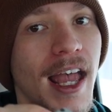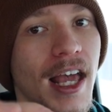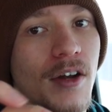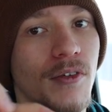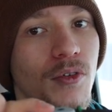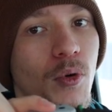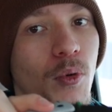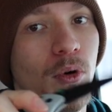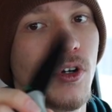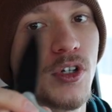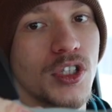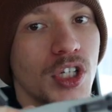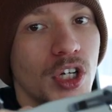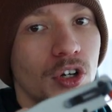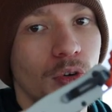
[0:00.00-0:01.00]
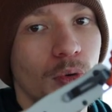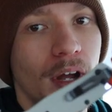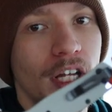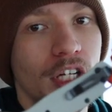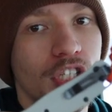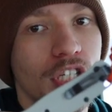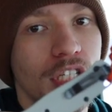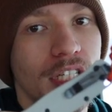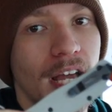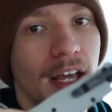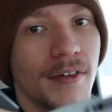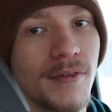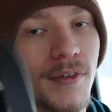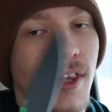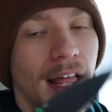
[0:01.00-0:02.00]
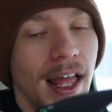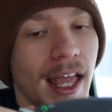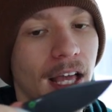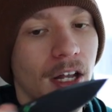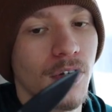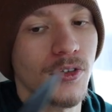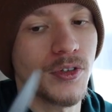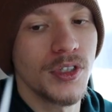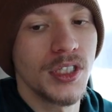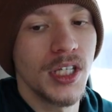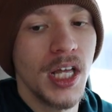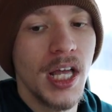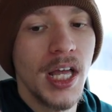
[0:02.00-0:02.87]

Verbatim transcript: and of course, gray G10 for the handles.